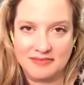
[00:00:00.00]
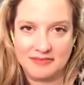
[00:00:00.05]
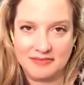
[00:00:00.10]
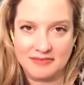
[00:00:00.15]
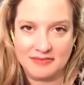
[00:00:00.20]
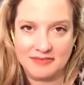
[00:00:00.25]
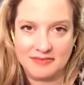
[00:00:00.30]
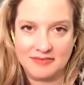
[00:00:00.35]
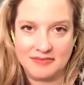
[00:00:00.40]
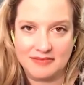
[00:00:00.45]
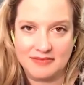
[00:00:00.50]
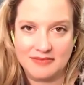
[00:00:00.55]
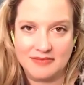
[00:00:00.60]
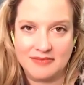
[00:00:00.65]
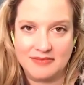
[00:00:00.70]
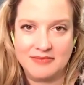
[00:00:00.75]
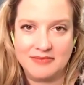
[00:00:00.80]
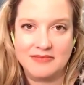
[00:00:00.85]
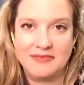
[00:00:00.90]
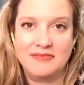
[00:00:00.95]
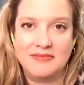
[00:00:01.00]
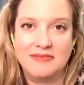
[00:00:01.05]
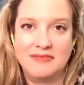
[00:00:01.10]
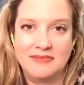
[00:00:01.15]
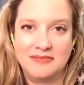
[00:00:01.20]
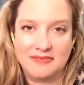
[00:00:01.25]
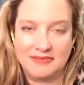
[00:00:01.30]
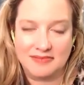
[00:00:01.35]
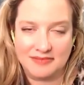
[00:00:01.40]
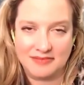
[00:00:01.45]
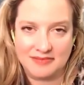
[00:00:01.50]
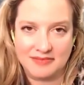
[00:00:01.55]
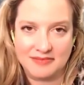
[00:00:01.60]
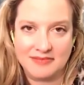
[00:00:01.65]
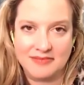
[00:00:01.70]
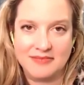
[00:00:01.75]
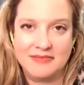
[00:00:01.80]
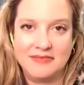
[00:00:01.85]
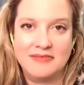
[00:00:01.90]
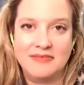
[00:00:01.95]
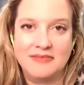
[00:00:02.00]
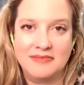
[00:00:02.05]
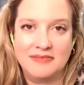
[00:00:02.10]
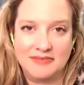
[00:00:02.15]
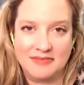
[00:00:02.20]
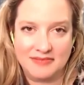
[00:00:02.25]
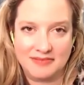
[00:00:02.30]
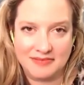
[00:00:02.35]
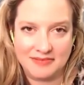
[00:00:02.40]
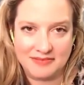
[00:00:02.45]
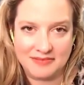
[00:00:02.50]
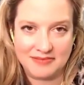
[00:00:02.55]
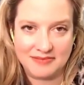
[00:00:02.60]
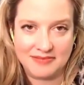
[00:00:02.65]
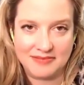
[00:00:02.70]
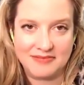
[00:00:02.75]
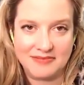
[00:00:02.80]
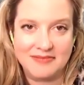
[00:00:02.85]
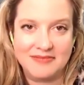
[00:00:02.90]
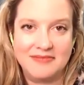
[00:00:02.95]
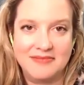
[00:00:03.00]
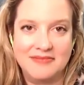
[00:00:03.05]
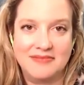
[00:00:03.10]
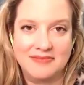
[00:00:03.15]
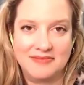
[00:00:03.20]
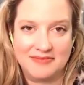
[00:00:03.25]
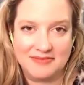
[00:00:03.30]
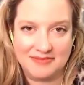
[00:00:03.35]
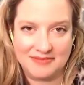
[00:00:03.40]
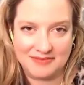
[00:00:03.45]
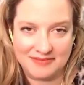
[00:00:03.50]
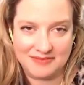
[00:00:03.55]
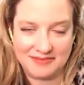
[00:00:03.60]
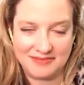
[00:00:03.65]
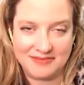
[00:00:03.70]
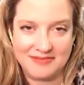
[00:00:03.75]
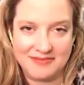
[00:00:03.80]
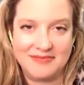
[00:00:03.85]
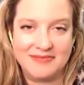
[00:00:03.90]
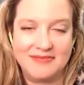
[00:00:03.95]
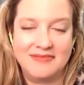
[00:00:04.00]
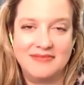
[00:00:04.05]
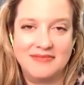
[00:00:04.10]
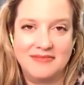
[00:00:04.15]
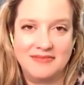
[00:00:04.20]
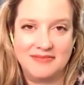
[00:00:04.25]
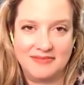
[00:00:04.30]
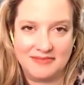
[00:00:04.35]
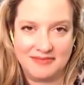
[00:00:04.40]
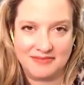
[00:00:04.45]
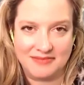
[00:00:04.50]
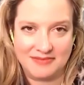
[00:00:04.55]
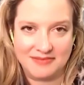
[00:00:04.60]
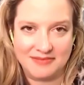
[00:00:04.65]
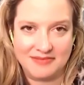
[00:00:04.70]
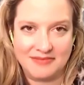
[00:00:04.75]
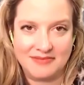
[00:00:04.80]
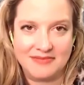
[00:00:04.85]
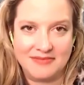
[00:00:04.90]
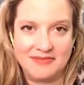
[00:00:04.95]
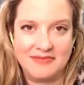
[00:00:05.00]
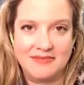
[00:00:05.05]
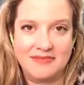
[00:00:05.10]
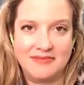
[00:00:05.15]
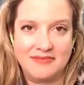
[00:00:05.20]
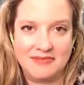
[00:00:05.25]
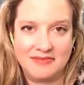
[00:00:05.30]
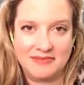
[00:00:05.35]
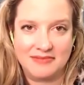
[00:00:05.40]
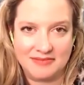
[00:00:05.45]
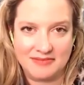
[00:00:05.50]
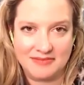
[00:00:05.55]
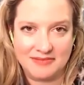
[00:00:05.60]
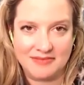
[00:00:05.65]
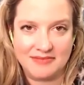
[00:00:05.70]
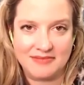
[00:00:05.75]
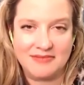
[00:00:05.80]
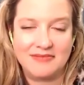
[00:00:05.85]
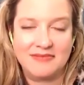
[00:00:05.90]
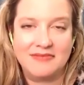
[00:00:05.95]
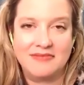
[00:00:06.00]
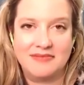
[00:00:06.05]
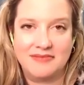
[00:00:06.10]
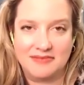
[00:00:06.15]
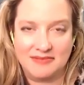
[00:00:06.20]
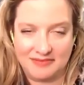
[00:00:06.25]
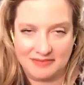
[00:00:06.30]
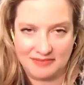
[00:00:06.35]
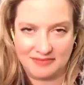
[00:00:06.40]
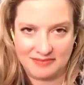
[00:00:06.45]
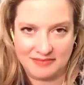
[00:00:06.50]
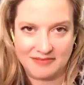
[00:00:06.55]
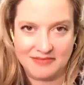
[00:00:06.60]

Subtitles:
(not speaking)